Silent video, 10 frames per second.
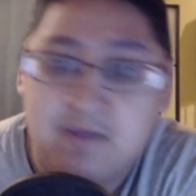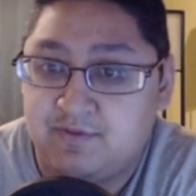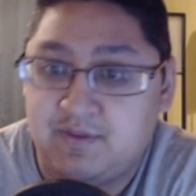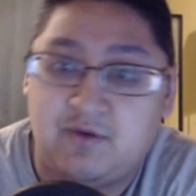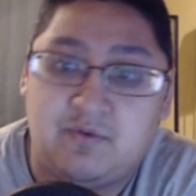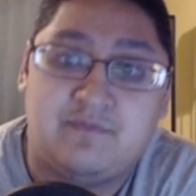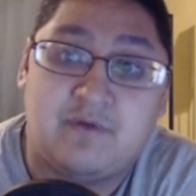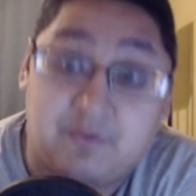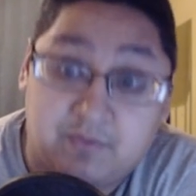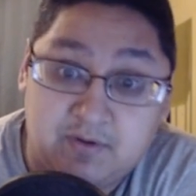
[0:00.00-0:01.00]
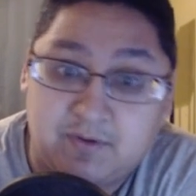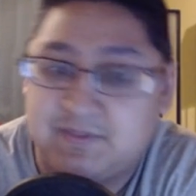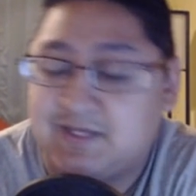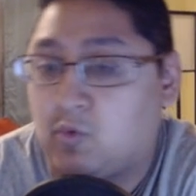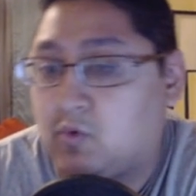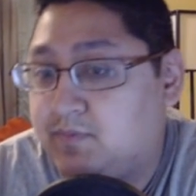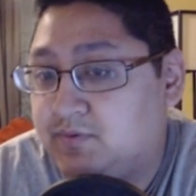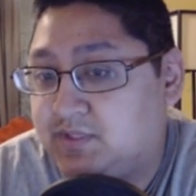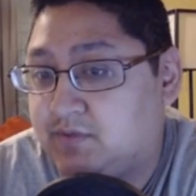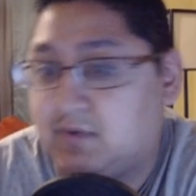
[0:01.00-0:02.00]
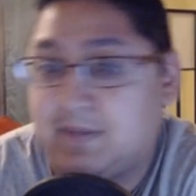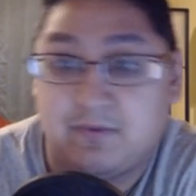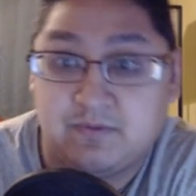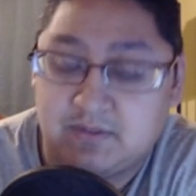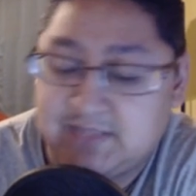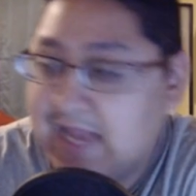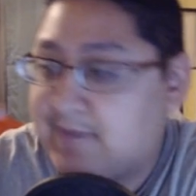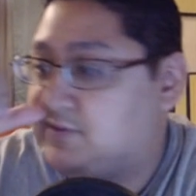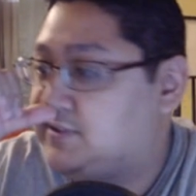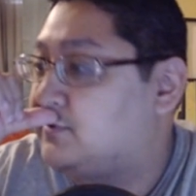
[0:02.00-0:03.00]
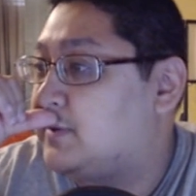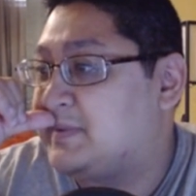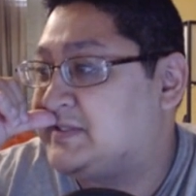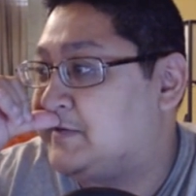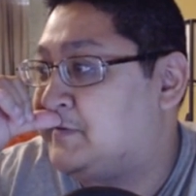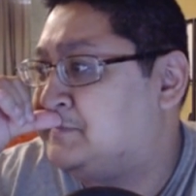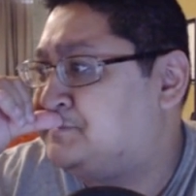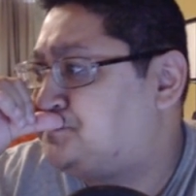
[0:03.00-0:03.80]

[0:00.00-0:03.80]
then they don't have other interrupts like ore boost interrupt or attack boost interrupt, etc.